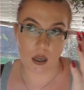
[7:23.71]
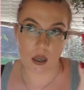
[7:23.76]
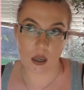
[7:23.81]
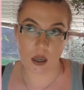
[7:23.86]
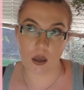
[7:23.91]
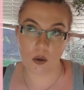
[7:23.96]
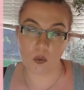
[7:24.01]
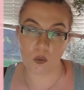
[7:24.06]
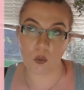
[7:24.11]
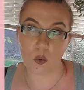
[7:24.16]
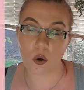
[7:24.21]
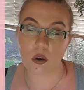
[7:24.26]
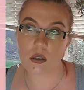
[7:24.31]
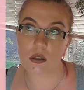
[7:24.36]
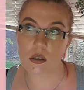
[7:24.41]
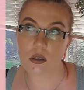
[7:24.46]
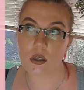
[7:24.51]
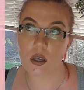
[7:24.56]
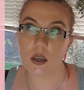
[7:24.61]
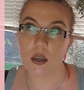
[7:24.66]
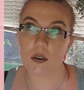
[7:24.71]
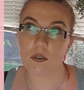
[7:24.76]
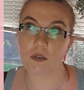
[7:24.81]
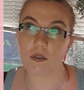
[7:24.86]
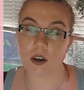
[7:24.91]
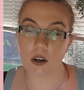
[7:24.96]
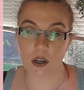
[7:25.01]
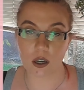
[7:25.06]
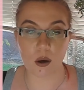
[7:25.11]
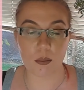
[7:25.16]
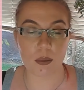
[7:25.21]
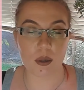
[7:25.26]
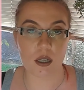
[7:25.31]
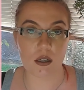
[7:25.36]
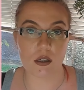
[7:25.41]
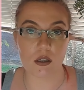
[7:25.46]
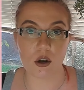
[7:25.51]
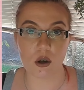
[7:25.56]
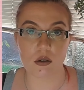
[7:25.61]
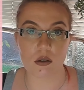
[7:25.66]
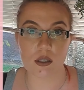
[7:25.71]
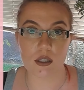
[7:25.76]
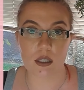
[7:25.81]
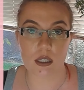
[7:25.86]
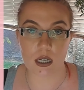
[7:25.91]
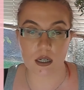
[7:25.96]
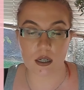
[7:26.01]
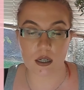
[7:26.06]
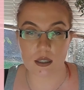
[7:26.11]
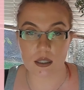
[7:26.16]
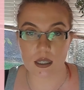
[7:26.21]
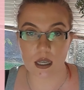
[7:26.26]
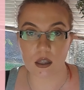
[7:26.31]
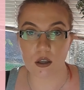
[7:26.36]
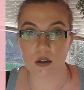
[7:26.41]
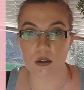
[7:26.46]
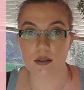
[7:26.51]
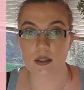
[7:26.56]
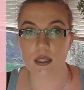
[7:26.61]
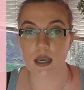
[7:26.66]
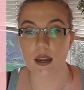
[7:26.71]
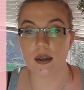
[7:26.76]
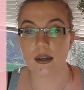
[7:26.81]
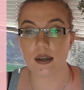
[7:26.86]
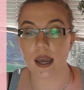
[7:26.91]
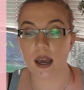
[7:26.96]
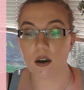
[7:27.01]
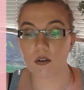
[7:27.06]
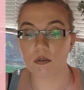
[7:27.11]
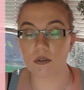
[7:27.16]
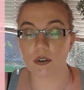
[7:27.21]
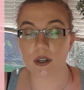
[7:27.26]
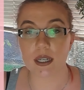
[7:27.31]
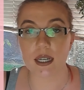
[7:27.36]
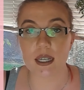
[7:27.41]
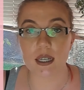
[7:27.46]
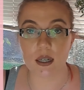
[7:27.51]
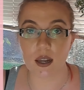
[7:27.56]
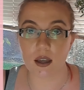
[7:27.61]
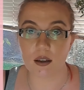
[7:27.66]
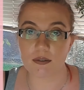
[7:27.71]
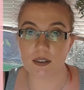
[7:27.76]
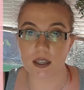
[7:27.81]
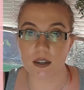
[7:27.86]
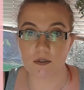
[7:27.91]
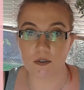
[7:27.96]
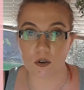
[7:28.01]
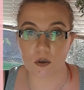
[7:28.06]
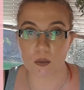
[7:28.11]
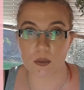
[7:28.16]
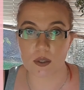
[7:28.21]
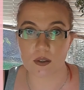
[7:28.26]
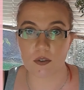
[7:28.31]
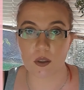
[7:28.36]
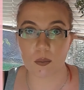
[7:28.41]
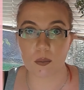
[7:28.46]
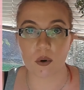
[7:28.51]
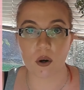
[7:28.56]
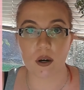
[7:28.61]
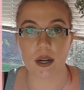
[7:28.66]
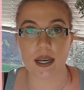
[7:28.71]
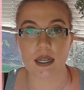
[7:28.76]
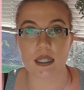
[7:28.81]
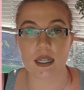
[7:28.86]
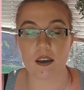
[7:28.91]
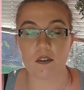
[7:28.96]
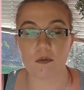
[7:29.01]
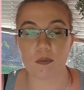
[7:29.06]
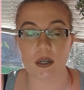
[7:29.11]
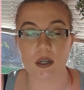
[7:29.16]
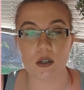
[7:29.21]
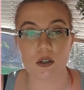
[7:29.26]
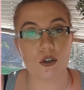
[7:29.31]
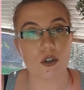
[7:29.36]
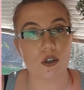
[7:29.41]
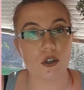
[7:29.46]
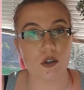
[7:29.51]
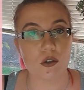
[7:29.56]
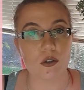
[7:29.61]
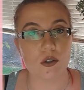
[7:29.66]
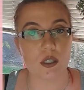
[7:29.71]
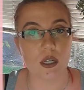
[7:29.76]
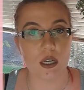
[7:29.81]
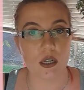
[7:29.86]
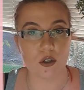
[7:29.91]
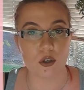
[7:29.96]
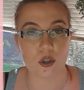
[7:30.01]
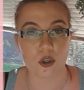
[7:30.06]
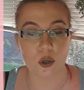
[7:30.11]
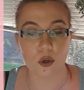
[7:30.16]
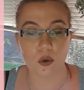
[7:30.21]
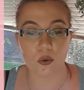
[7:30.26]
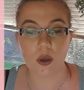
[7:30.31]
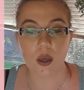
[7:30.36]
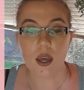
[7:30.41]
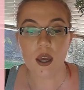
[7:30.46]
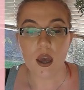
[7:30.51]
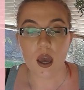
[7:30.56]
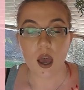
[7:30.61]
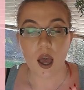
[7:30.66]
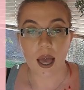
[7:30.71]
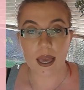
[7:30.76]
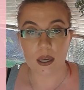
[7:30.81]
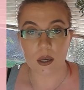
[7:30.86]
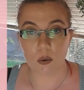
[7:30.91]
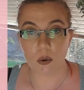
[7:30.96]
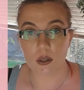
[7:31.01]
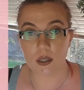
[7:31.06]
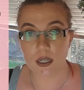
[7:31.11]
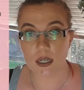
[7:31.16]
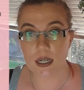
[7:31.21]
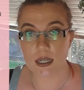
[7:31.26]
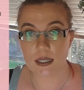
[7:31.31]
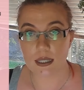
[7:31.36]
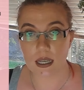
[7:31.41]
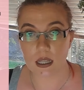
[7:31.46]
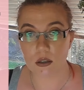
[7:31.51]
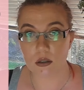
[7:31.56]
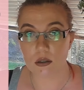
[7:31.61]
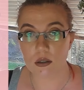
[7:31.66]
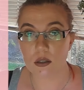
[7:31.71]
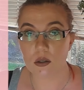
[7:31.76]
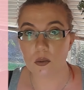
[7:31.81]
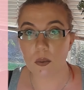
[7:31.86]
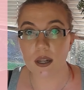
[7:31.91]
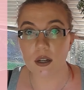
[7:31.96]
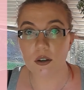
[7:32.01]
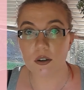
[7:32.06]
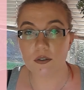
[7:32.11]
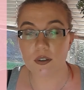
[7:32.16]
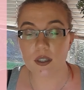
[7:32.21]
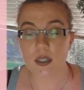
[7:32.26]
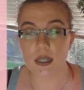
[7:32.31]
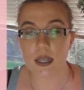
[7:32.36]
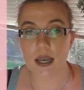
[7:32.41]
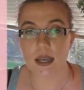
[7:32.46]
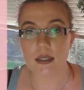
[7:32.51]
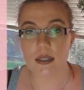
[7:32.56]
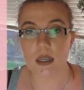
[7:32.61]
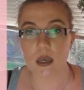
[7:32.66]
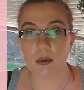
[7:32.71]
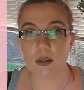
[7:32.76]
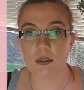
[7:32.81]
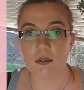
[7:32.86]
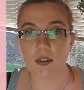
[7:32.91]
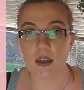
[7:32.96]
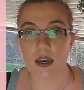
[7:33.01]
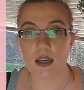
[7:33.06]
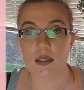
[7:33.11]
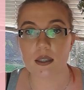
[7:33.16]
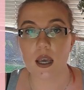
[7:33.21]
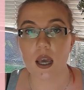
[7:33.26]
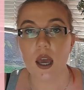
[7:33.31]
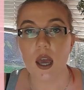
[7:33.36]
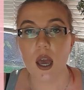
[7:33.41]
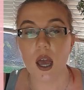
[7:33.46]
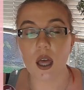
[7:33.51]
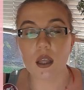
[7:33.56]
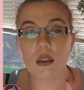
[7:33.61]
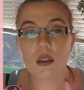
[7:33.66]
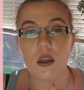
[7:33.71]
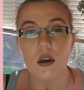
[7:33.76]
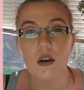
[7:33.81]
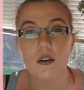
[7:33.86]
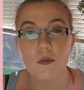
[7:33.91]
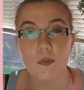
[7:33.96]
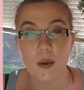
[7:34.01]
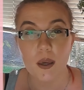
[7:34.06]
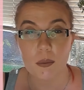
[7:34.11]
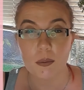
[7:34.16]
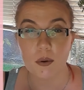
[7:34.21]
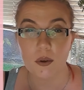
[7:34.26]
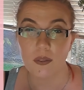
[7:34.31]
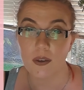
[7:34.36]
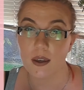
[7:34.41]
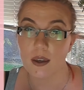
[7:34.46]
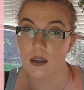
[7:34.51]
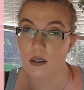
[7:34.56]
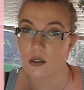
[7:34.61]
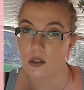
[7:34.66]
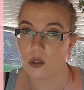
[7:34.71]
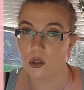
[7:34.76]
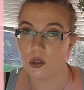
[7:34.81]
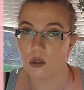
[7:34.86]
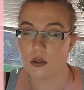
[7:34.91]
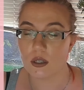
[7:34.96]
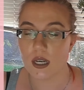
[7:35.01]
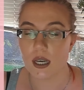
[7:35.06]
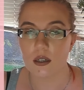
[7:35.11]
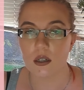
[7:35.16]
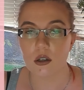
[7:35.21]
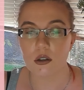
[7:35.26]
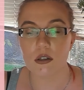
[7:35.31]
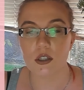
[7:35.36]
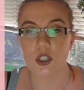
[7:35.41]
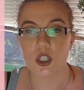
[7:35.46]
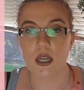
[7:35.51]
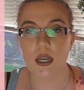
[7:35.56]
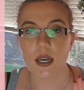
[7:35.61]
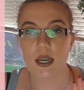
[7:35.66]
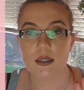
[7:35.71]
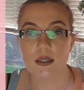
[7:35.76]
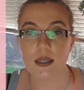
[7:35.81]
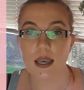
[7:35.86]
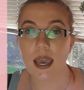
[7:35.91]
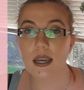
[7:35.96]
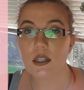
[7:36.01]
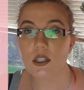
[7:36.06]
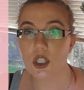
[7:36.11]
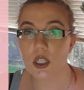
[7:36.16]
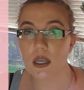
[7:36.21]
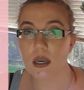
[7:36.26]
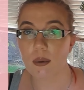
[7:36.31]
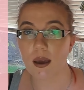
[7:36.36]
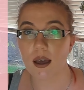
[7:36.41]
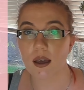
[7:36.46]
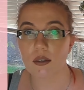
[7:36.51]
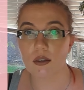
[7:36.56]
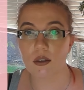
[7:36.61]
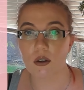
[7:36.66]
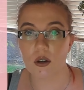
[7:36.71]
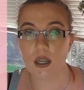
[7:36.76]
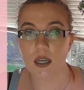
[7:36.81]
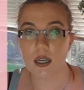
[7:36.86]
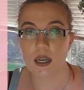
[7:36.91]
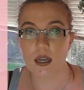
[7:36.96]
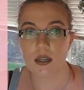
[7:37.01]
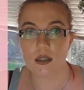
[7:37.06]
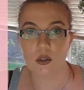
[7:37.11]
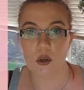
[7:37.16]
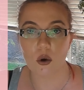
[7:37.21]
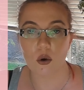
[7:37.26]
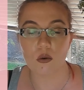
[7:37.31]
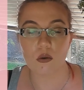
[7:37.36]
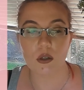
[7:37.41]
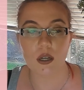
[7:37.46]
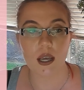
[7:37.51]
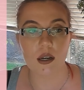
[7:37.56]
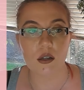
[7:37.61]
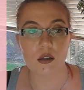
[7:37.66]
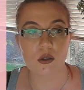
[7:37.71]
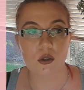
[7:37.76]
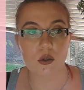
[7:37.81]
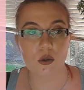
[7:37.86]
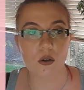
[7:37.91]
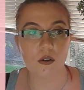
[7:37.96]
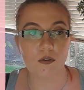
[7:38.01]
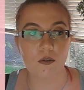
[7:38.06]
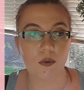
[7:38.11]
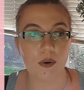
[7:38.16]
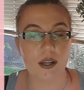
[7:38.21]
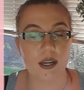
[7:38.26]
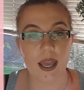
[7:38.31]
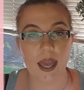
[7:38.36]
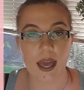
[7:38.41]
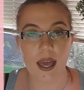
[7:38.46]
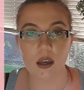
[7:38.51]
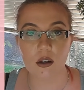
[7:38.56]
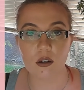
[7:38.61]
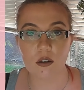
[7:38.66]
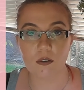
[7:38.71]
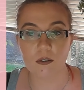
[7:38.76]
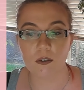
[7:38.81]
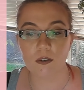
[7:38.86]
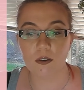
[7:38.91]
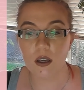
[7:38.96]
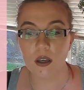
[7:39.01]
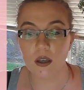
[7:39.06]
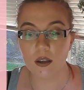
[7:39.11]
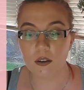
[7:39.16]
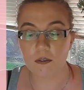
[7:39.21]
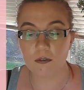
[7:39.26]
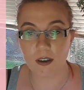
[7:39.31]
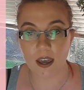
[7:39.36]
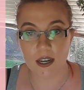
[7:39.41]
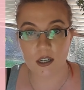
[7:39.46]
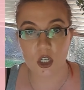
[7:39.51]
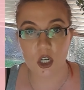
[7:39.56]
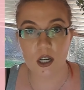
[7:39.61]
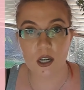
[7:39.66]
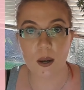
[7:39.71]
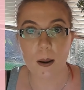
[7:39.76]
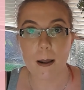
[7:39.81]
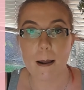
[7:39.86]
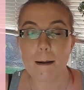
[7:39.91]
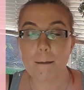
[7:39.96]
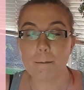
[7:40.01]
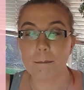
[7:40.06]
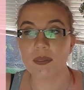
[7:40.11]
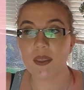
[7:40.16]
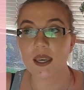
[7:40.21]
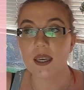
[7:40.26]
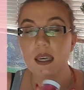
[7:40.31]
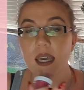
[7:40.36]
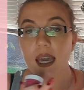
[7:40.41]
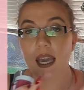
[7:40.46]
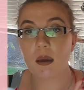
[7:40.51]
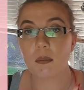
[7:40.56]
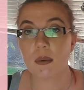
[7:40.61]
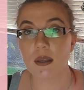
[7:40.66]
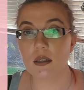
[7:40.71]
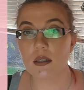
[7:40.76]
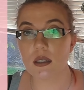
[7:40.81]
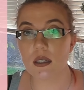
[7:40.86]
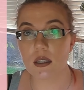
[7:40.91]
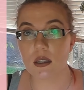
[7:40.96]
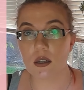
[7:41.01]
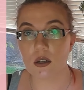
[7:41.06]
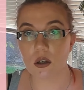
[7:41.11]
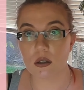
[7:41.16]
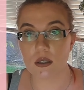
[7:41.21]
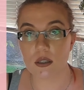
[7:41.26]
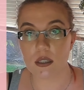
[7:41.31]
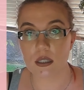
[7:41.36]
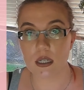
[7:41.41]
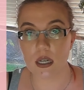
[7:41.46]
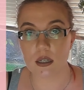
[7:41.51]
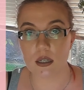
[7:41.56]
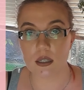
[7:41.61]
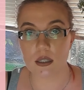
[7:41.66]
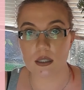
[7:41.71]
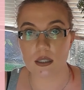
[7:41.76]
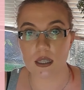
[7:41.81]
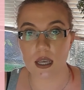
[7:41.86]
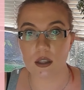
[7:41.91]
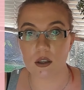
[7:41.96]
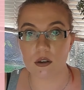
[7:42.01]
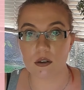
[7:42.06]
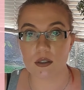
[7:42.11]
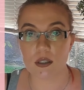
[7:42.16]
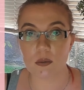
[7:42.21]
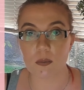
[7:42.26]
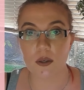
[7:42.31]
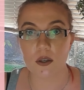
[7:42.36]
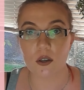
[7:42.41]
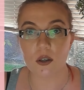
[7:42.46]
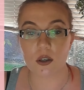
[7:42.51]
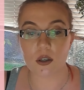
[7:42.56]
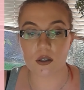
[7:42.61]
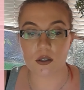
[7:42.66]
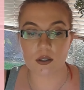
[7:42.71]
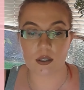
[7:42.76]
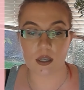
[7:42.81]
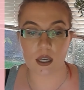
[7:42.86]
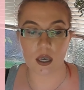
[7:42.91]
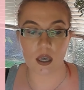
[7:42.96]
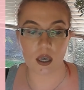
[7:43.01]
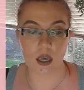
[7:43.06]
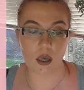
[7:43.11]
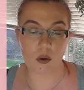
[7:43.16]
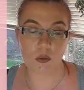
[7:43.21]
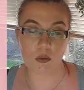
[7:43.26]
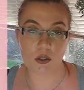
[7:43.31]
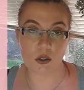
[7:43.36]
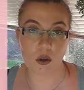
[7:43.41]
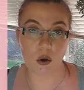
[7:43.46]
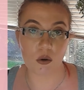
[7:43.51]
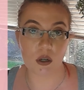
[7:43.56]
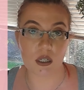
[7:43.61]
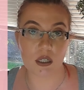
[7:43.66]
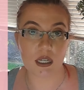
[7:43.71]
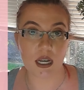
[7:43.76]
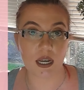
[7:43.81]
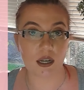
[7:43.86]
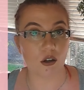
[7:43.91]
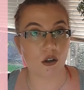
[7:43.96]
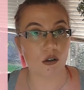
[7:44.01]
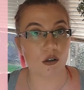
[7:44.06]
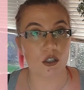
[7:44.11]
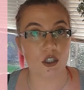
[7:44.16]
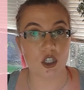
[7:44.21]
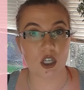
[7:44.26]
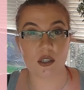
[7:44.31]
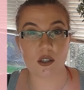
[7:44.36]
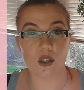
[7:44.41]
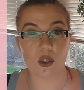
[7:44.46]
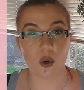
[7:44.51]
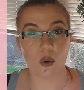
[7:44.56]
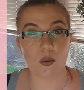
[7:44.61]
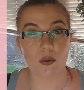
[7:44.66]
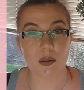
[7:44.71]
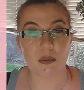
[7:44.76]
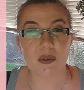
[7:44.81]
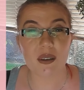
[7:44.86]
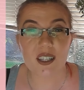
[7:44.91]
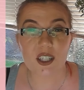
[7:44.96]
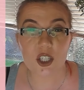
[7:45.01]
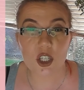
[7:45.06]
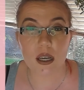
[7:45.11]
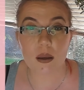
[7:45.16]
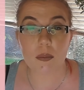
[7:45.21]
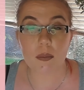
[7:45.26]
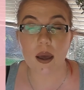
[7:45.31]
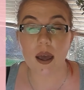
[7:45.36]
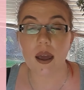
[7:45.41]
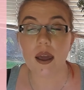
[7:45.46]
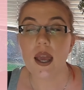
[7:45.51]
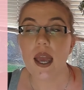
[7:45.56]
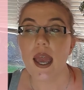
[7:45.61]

It was very common in non-standard salons, and now really lovely forms of the product have been introduced into high quality salons as well over the last couple of years. A lot of people think it's new technology. It's actually about 30 years old, and it sort of went out of fashion, then came into the non-standard salons because it was older technology, so it was a bit cheaper.